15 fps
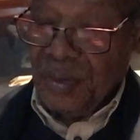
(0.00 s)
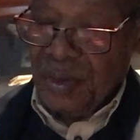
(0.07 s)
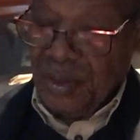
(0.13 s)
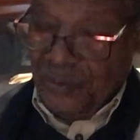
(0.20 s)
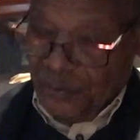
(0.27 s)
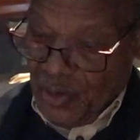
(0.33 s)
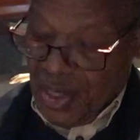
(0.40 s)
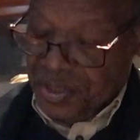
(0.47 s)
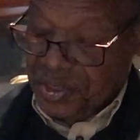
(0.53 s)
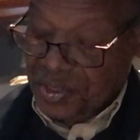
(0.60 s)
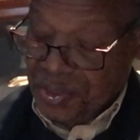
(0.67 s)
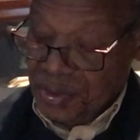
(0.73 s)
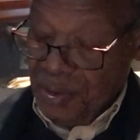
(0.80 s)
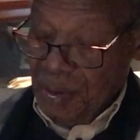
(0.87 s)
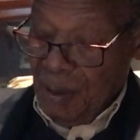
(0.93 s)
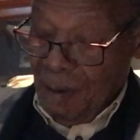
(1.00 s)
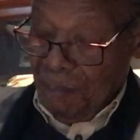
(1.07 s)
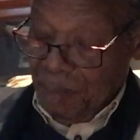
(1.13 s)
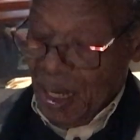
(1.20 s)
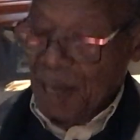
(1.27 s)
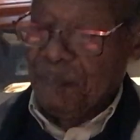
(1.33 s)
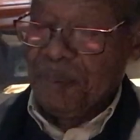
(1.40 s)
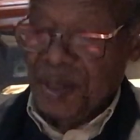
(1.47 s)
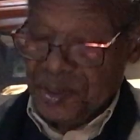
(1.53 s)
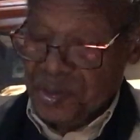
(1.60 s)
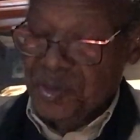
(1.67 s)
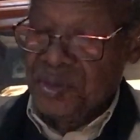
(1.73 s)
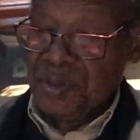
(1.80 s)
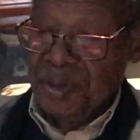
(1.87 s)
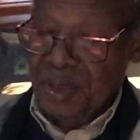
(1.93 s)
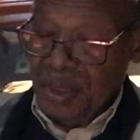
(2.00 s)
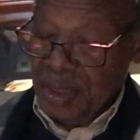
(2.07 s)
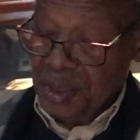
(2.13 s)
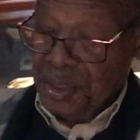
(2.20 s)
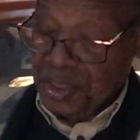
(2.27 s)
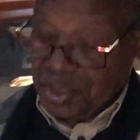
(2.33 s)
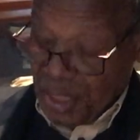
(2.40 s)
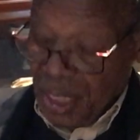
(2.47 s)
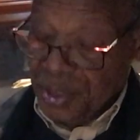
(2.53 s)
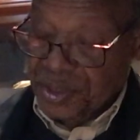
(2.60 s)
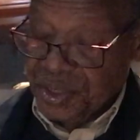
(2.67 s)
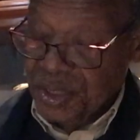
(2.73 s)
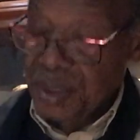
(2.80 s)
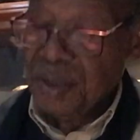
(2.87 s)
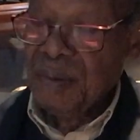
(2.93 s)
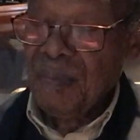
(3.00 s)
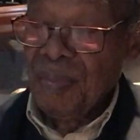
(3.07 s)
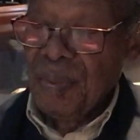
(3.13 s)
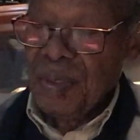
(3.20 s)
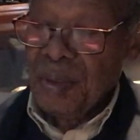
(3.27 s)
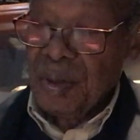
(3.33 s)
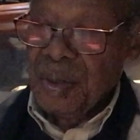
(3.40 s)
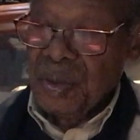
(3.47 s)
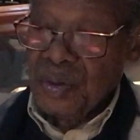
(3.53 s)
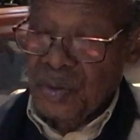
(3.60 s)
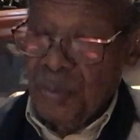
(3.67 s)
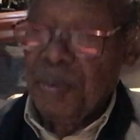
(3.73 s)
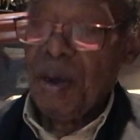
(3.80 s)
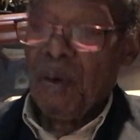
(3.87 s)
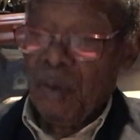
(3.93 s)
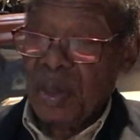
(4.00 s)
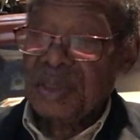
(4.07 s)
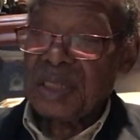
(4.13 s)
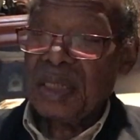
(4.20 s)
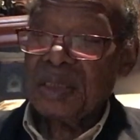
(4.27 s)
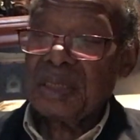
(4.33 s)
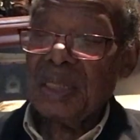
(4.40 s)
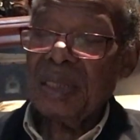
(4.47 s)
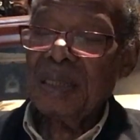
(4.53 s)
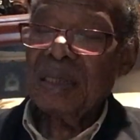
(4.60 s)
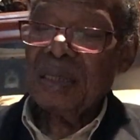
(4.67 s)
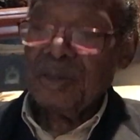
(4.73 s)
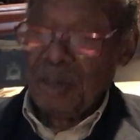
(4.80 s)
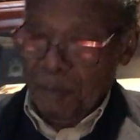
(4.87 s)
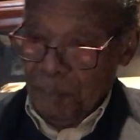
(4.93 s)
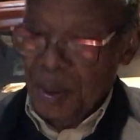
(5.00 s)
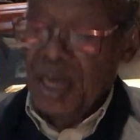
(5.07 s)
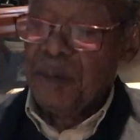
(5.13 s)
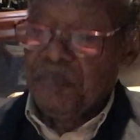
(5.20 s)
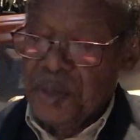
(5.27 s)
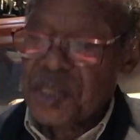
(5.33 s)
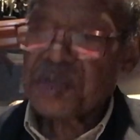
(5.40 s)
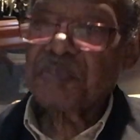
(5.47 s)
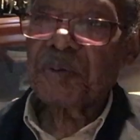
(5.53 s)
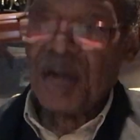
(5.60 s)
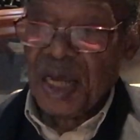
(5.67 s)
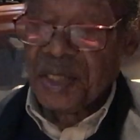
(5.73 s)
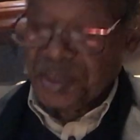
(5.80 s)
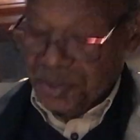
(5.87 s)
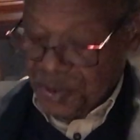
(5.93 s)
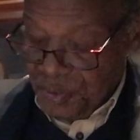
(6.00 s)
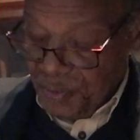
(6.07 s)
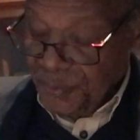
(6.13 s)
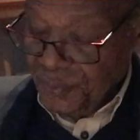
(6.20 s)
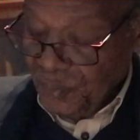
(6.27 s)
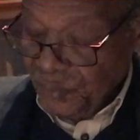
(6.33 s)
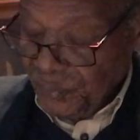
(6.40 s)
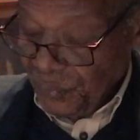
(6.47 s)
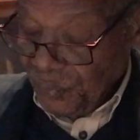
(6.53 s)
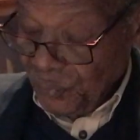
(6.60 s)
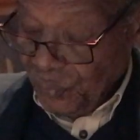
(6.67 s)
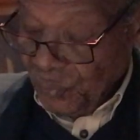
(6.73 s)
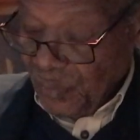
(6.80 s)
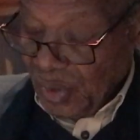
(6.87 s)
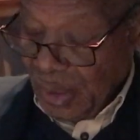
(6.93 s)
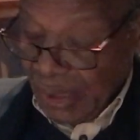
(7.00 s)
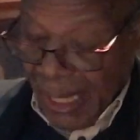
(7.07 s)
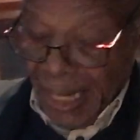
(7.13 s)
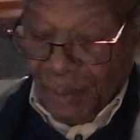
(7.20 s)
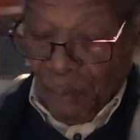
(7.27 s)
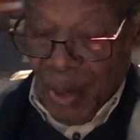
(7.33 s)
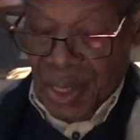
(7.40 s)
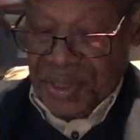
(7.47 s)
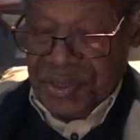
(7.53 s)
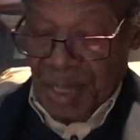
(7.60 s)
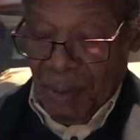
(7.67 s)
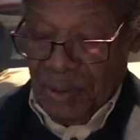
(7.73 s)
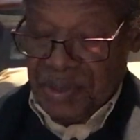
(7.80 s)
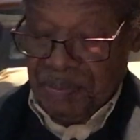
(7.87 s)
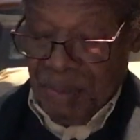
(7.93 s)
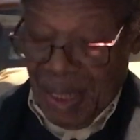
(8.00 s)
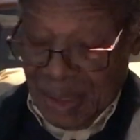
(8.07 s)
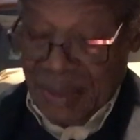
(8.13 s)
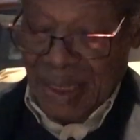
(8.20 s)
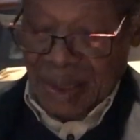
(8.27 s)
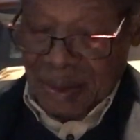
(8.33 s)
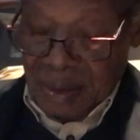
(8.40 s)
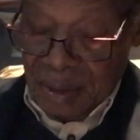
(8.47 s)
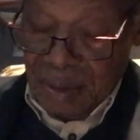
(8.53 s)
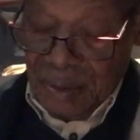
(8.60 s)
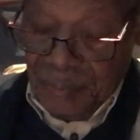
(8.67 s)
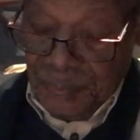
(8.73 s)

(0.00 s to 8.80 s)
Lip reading: the first black person in this country to be awarded the Nobel Peace Prize. Likewise, I was mentored